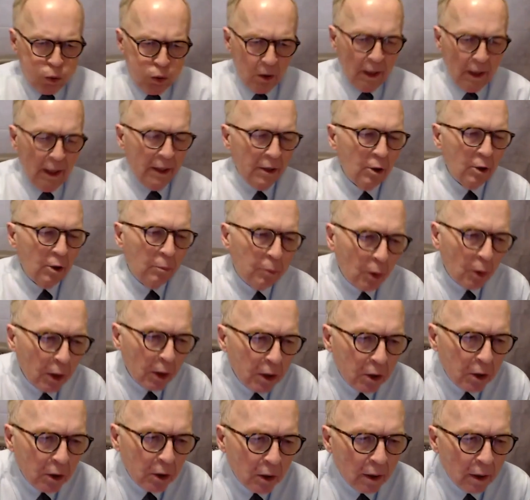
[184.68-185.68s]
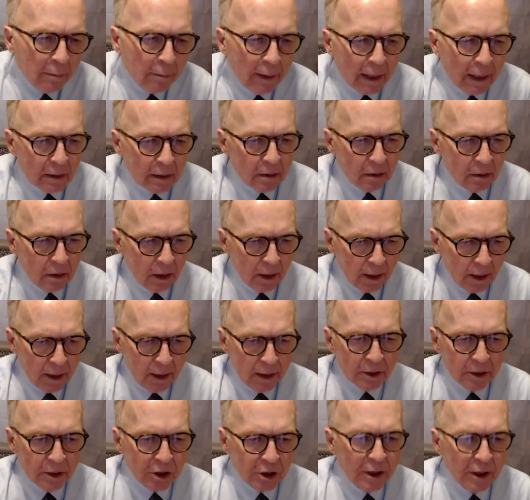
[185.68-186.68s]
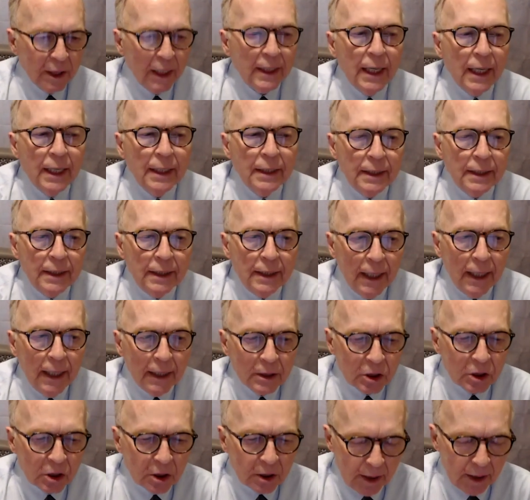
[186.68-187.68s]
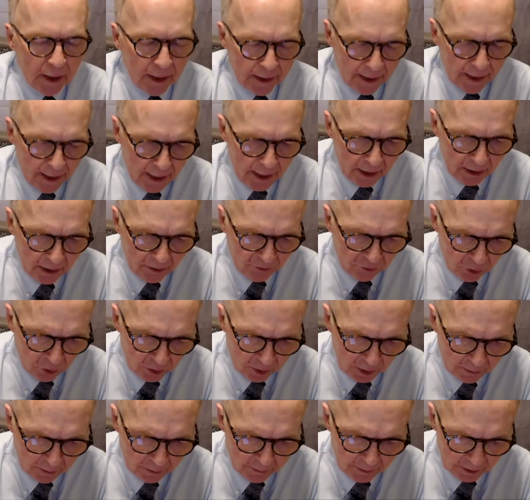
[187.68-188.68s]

And they're pretty good about saying yes to that if you can get them